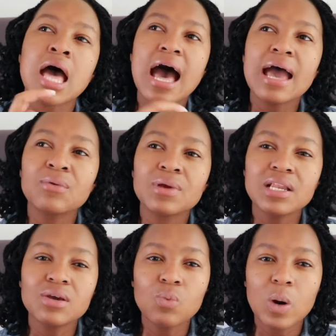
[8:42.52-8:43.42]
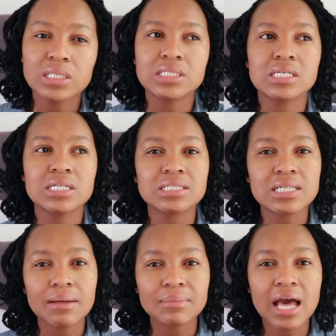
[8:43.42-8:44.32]
I really wanted
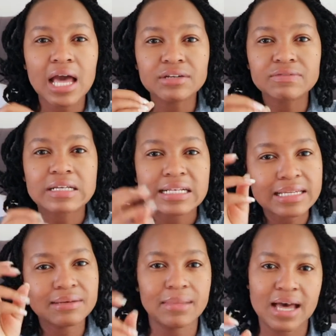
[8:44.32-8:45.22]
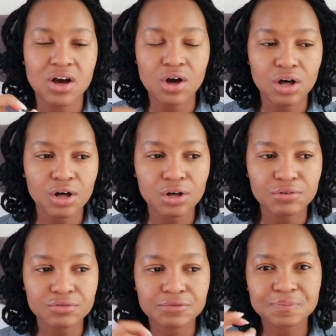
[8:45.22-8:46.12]
some kind of glimmer
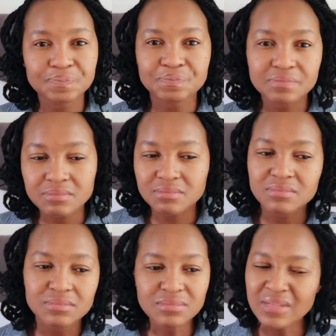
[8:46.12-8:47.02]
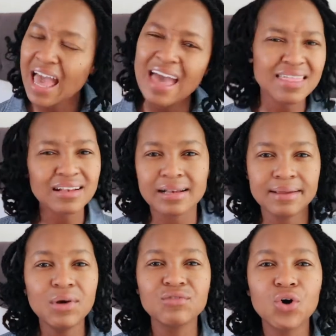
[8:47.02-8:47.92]
of, I had that
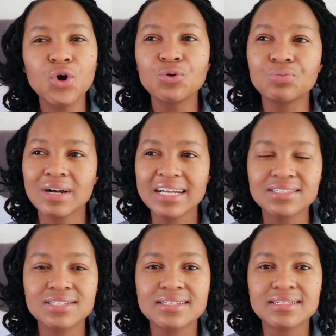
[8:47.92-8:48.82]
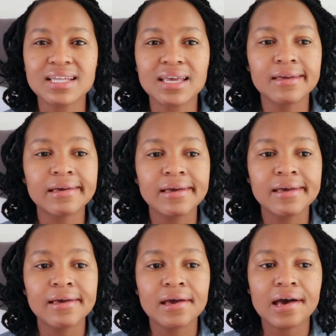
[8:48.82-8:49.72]
glimmer of hope, right, to say
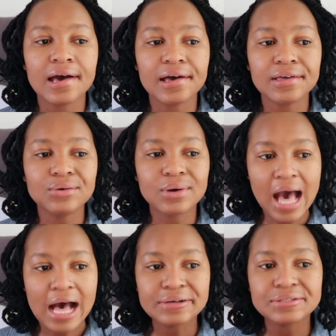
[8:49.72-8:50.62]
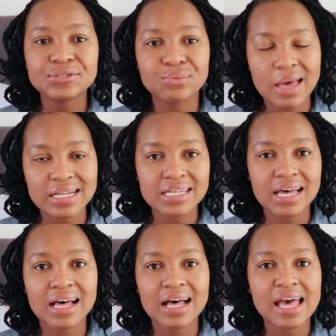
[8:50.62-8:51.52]
you count, you
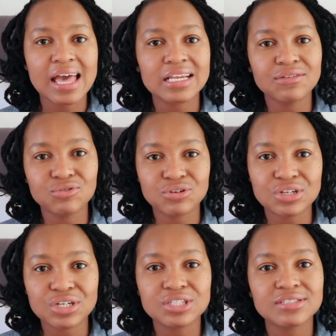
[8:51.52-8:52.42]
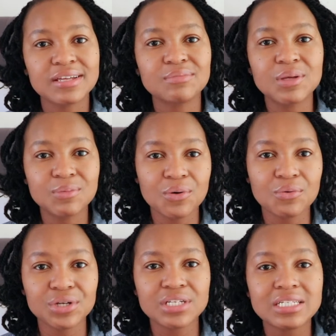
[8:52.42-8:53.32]
matter, and if you didn't, then people
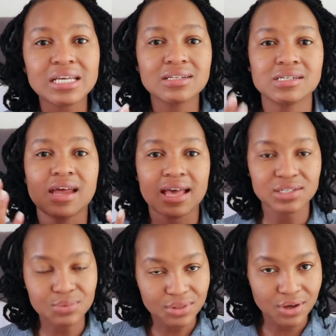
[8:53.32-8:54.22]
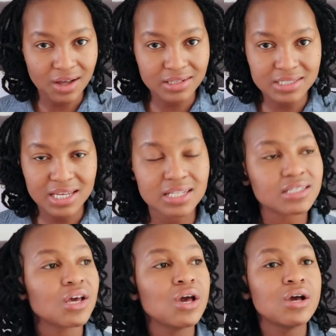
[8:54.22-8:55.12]
wouldn't interact with the content.